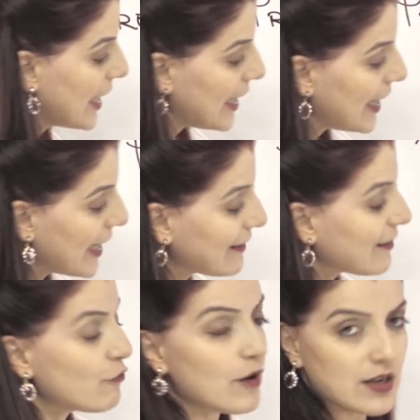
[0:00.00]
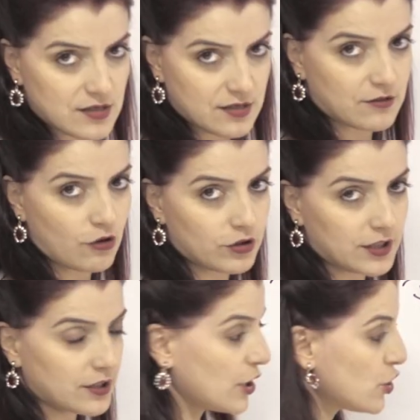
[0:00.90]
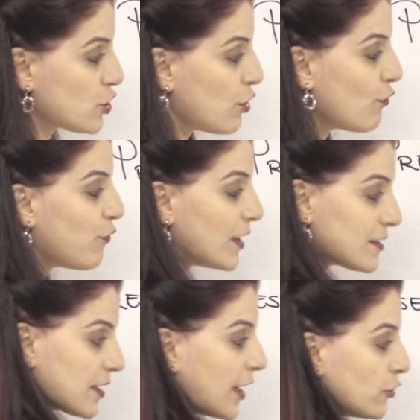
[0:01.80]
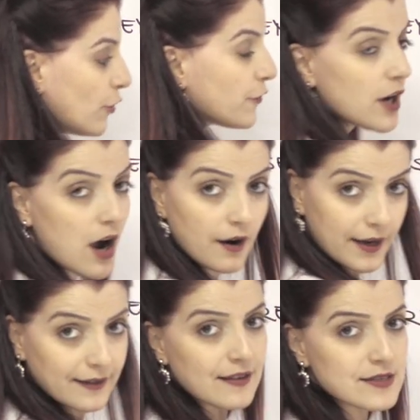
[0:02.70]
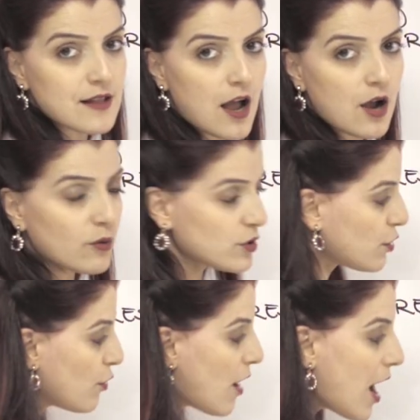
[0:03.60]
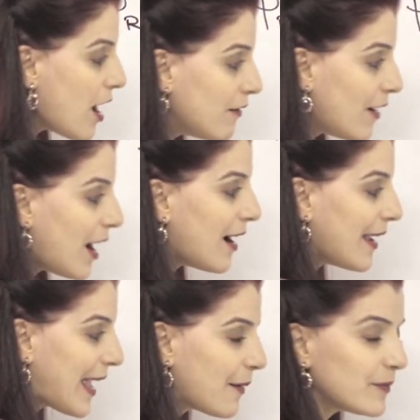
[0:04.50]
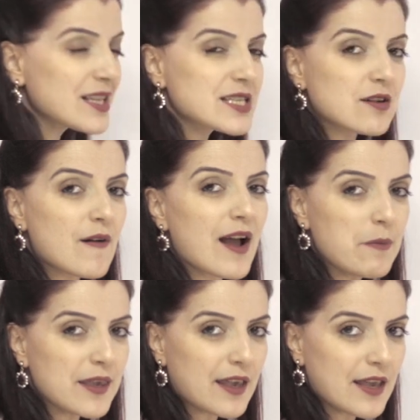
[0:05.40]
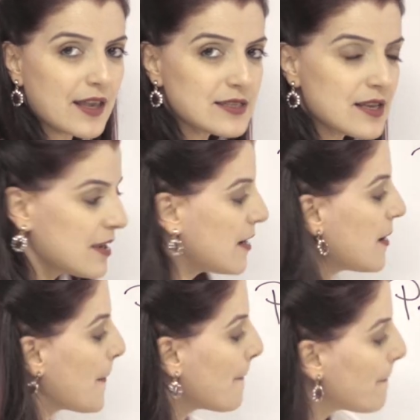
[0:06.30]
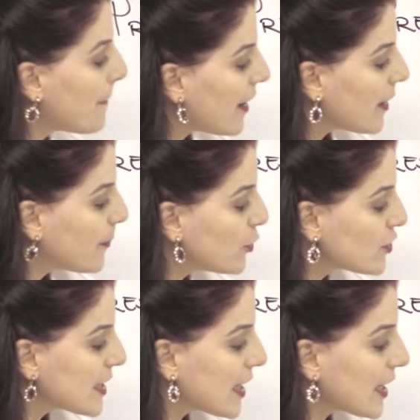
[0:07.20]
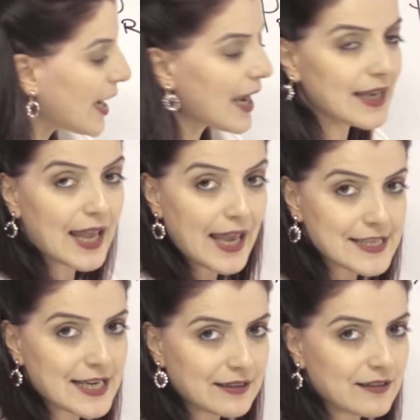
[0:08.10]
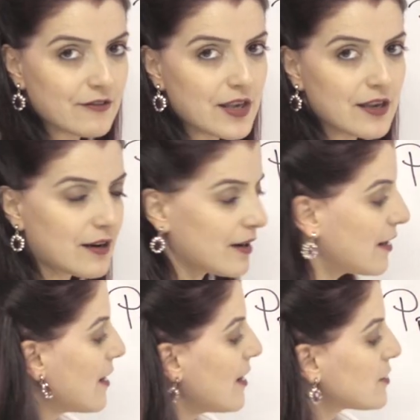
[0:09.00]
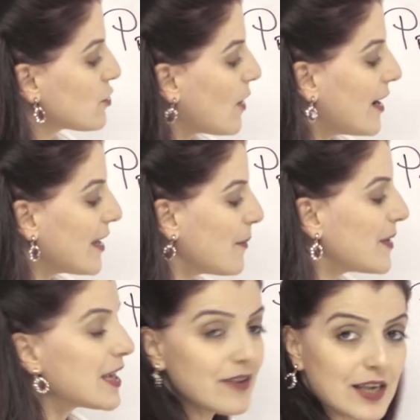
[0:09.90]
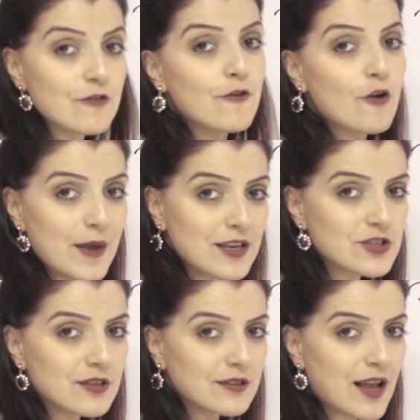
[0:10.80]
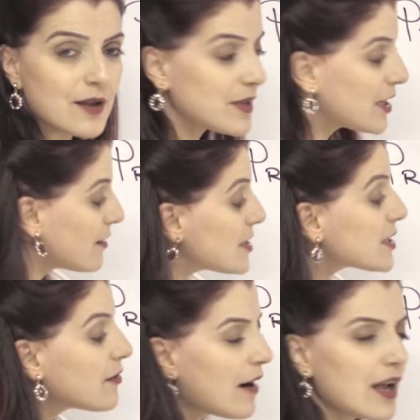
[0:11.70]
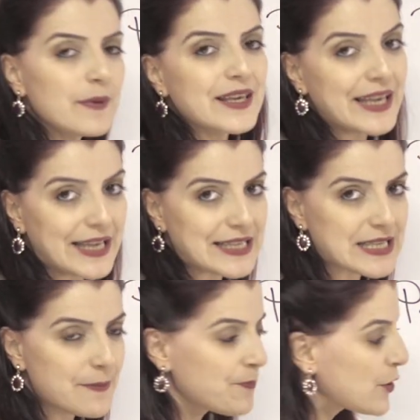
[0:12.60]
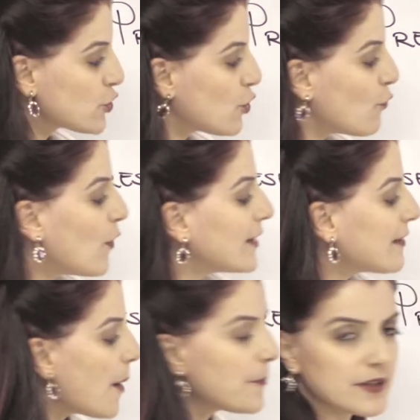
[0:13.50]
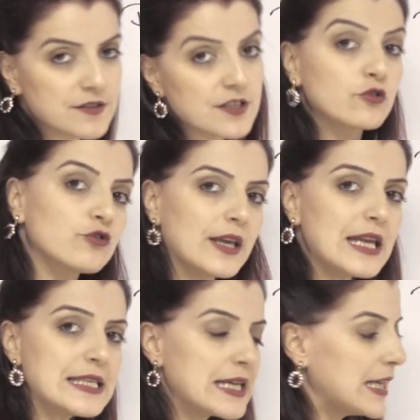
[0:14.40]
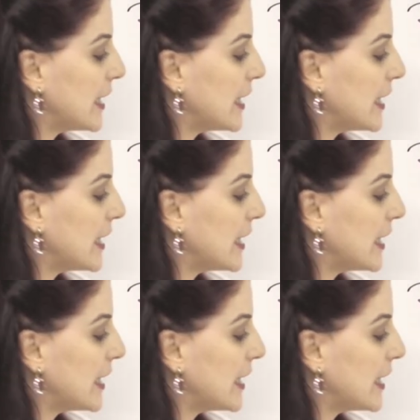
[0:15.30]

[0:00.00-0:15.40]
It was stolen. So what kind of car it is now? So how I am describing it? By putting an adjective here. So I am giving information, I'm describing it. So what happened to it?